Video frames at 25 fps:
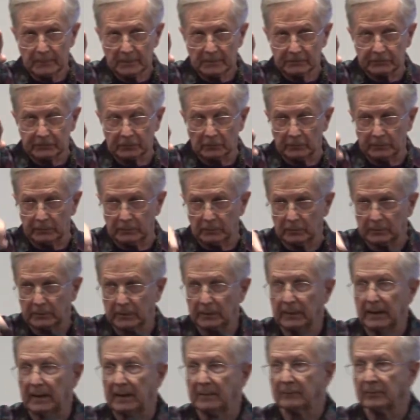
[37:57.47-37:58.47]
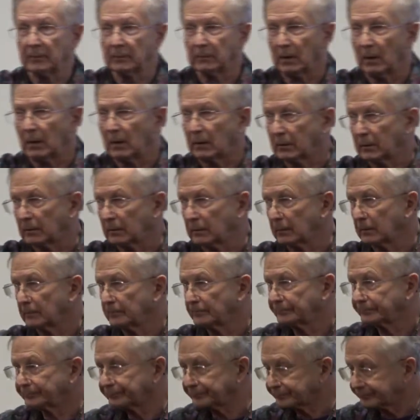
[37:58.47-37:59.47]
So you can have a logger
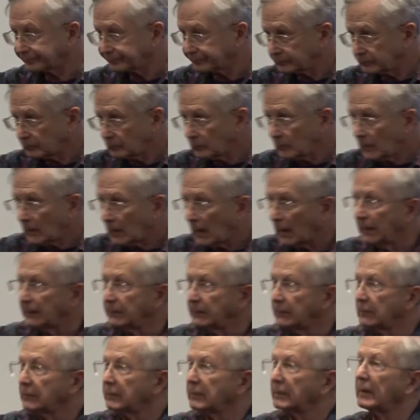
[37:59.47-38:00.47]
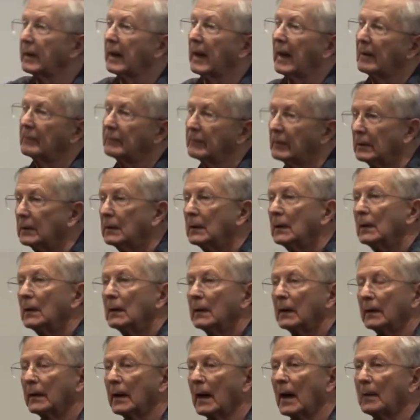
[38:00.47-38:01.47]
and you can have
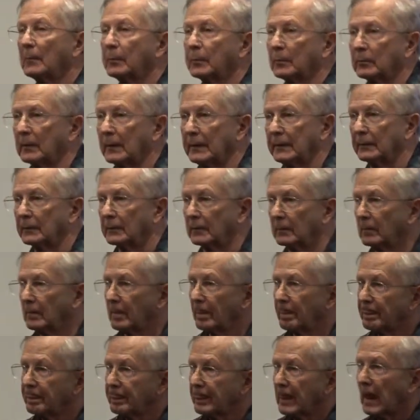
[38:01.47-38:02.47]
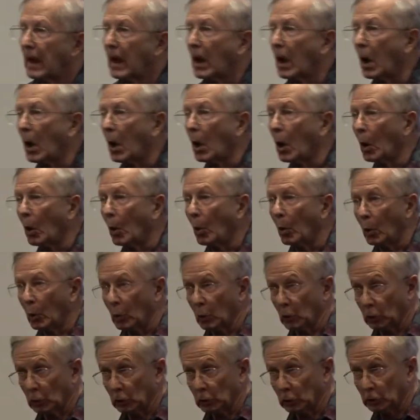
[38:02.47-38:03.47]
an operator.
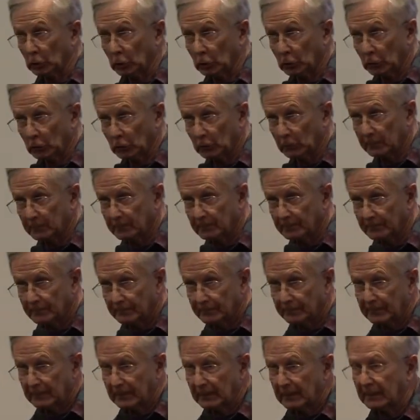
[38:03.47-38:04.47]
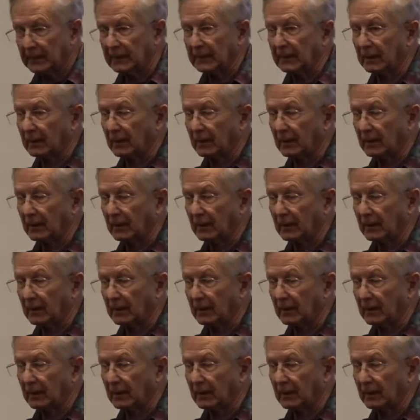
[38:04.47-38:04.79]
Or it